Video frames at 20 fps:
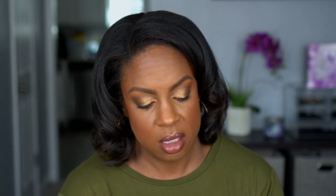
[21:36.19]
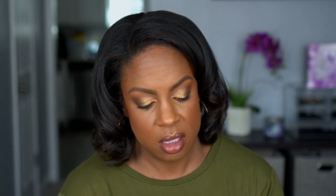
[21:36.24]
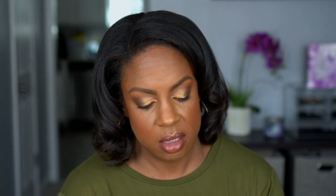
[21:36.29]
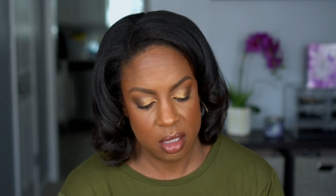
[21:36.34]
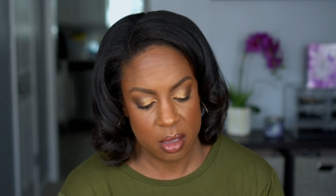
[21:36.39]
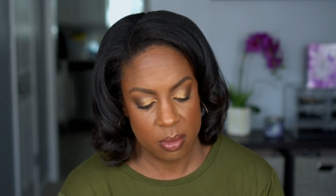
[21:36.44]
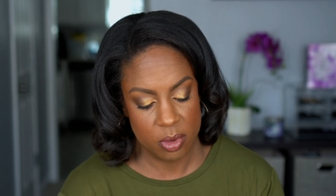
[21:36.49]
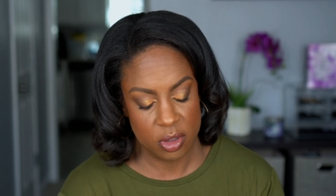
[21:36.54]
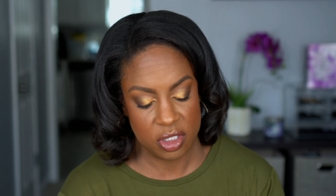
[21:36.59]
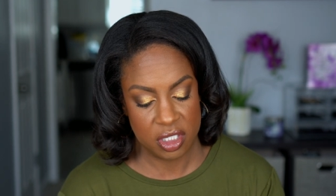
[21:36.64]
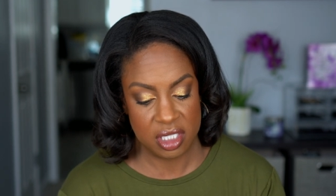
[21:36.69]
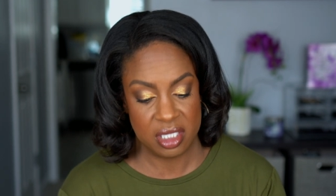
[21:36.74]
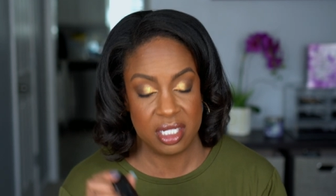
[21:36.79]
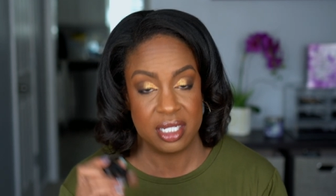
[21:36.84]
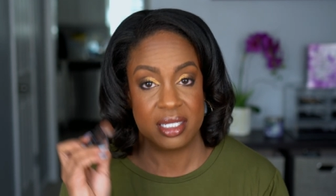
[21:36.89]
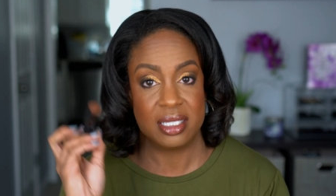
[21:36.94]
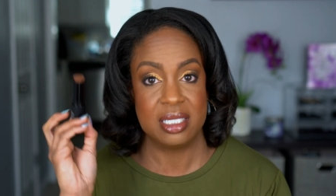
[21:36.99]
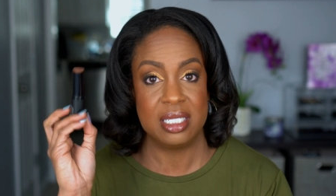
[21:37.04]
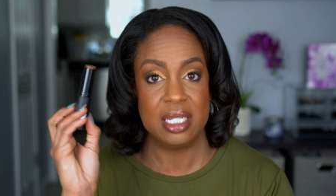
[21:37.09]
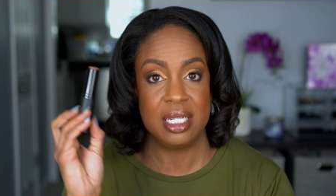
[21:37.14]
number
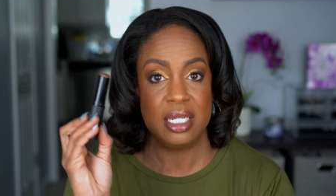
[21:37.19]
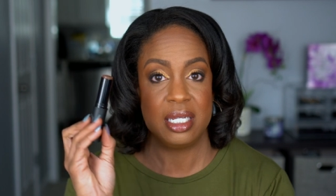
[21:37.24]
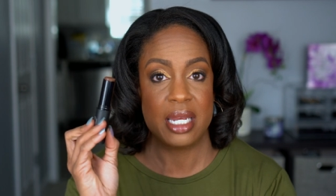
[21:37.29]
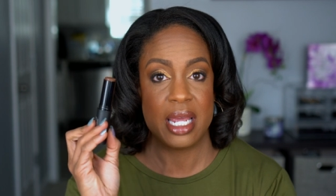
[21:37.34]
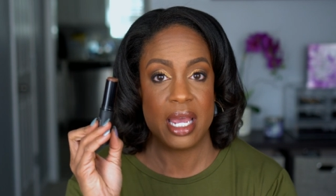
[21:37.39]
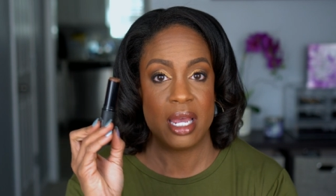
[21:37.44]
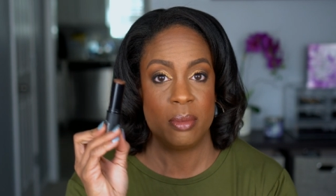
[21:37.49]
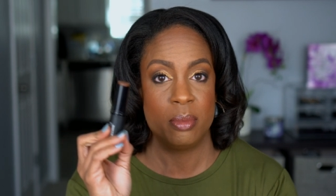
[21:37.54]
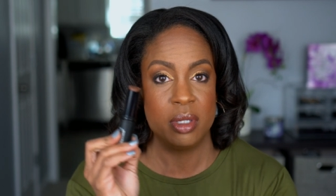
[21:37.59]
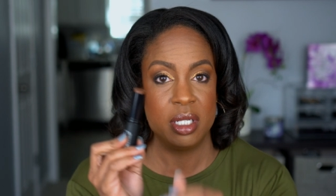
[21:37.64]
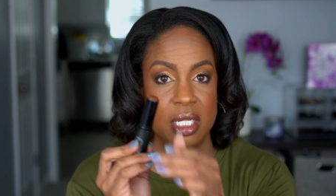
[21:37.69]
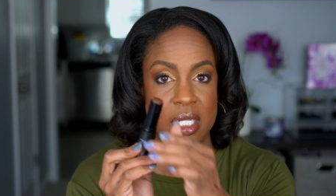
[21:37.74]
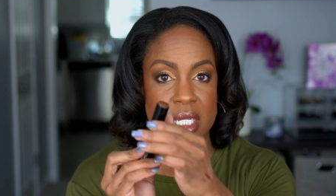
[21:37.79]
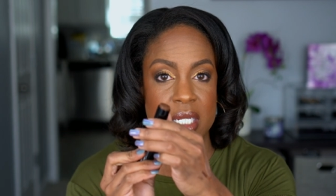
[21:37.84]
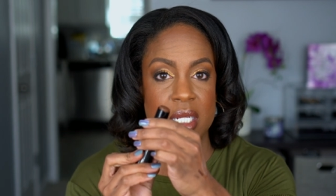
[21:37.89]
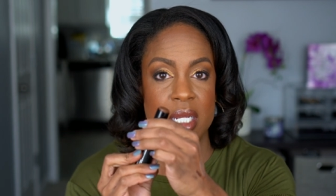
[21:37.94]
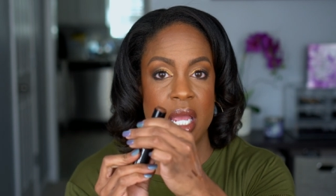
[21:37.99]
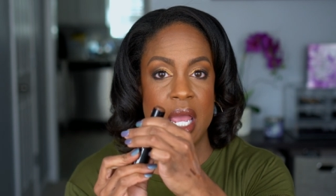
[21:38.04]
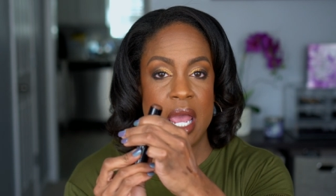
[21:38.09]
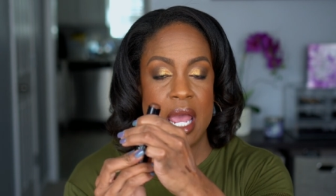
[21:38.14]
16
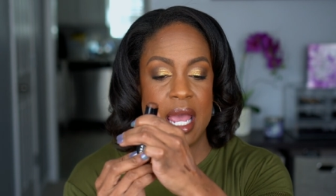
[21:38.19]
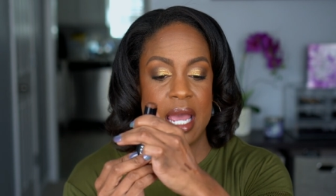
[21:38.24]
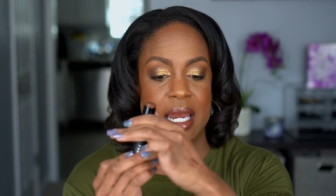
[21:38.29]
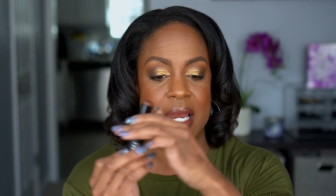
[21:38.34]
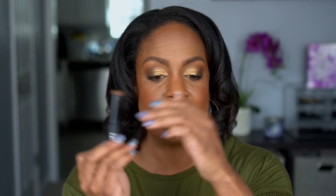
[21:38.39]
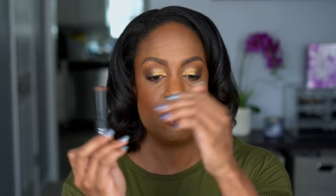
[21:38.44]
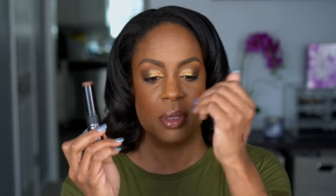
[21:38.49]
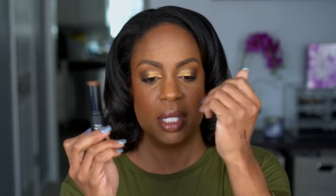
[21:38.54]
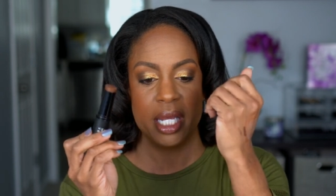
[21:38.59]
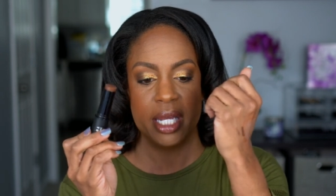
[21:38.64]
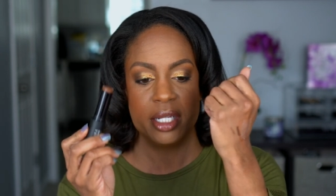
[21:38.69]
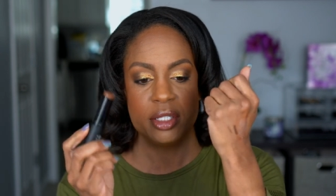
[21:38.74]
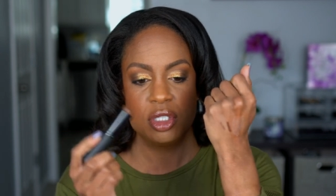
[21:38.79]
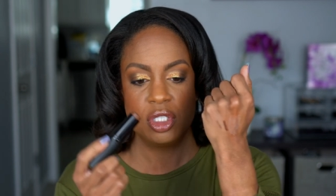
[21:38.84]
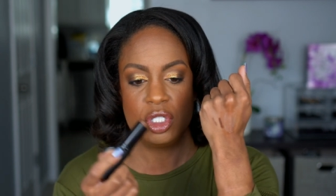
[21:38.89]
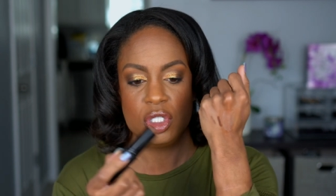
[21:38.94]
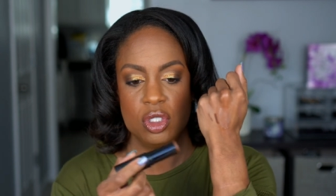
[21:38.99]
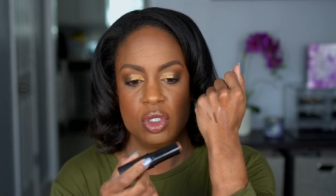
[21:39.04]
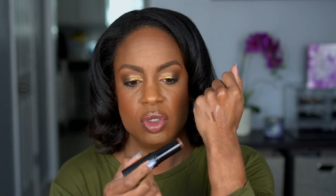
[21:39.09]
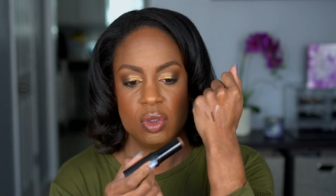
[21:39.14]
Ebony, and I plan
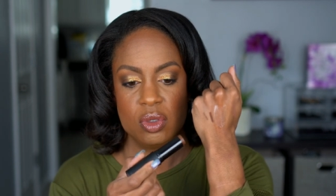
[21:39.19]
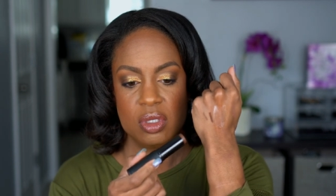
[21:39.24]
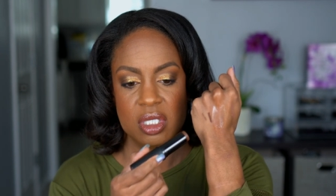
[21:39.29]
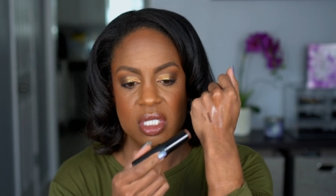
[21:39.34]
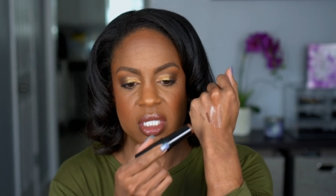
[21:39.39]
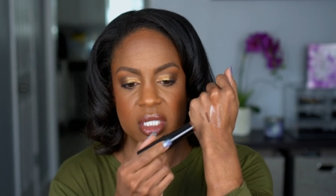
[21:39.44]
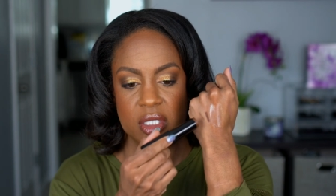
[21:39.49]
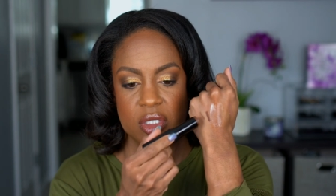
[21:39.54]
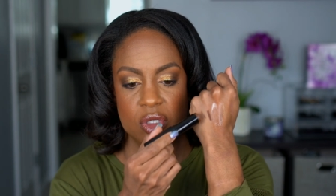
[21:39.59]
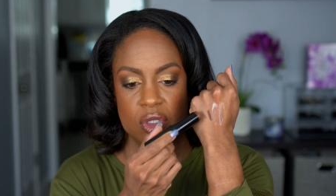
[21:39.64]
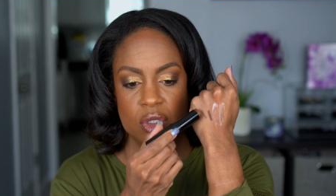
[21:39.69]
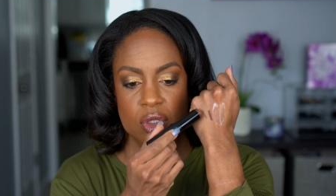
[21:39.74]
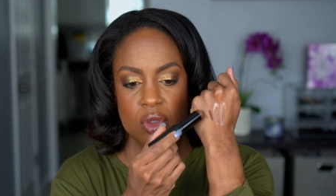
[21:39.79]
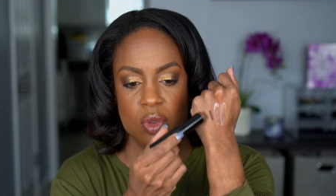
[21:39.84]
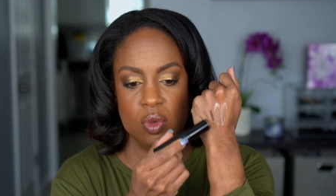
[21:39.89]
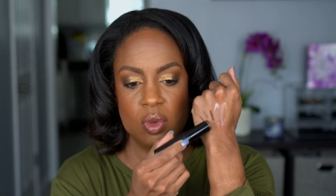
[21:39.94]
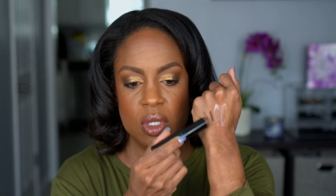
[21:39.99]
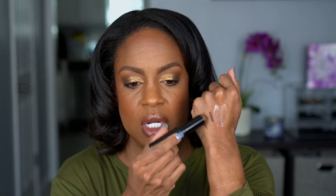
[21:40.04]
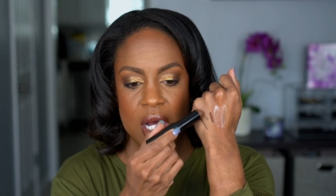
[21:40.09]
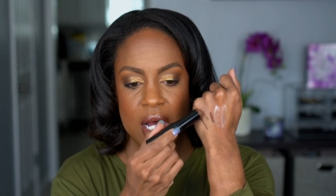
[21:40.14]
to use this
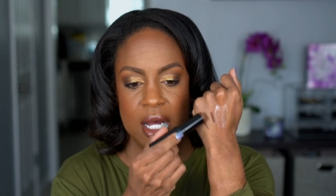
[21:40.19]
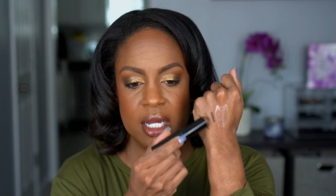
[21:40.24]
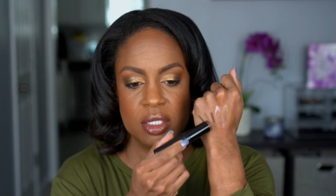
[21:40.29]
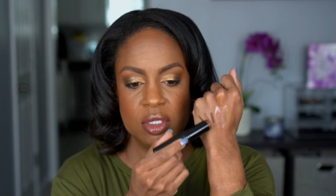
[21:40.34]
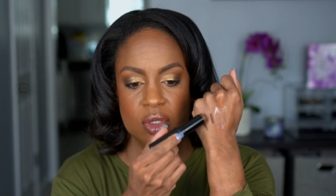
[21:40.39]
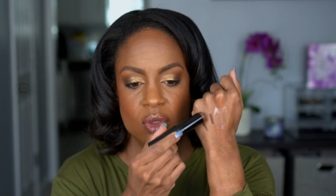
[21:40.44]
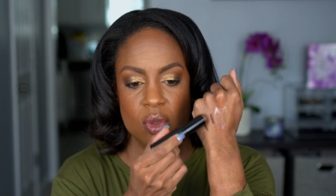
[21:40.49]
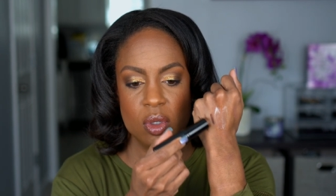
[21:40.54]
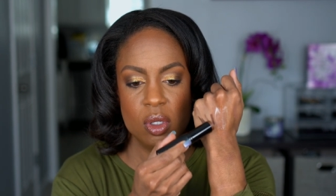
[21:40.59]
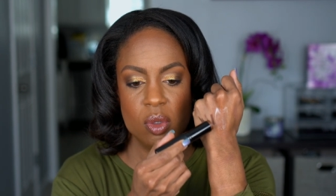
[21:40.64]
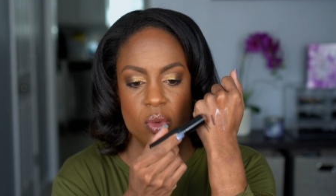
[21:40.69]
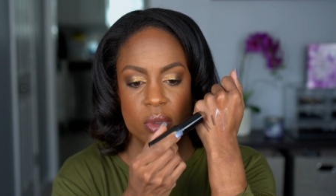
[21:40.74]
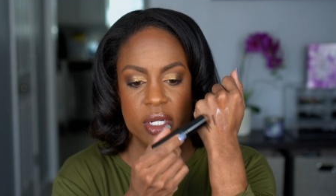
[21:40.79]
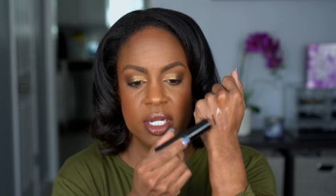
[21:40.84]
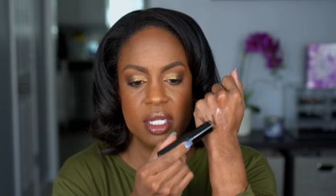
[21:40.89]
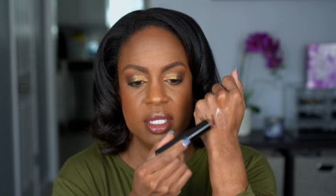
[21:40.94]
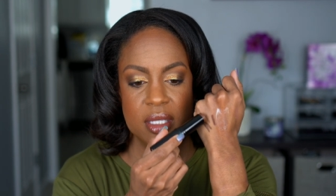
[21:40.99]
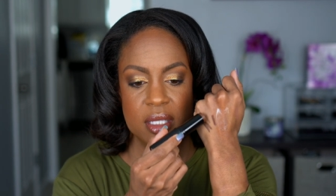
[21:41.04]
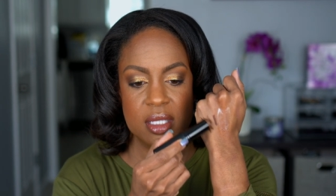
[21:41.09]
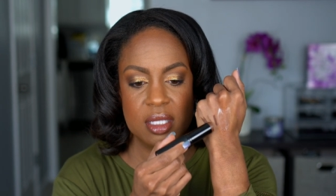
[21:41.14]
to contour
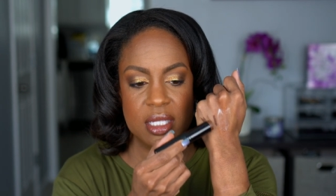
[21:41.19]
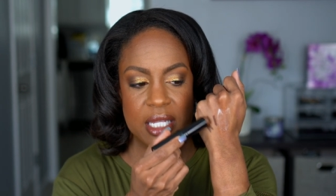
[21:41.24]
with.